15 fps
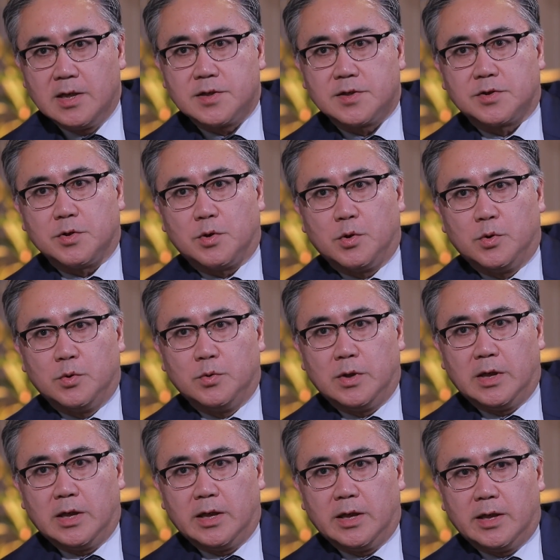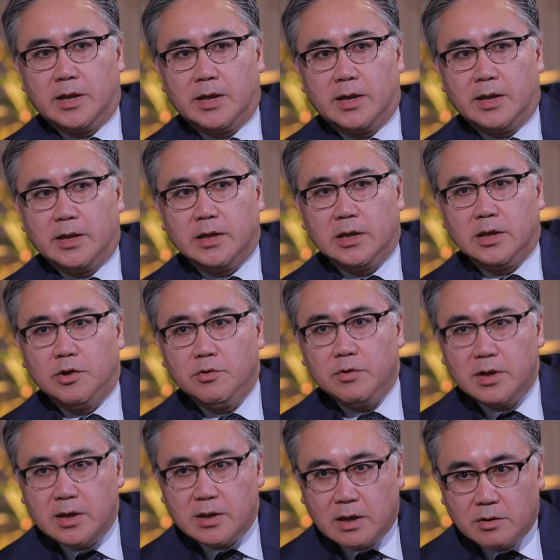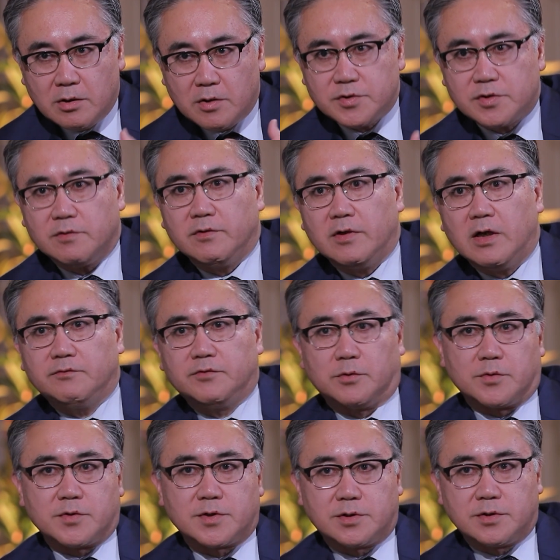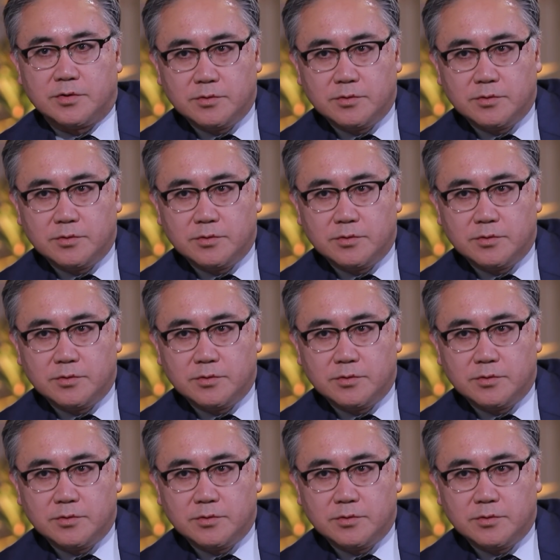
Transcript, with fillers: So uh, you need a lot of efforts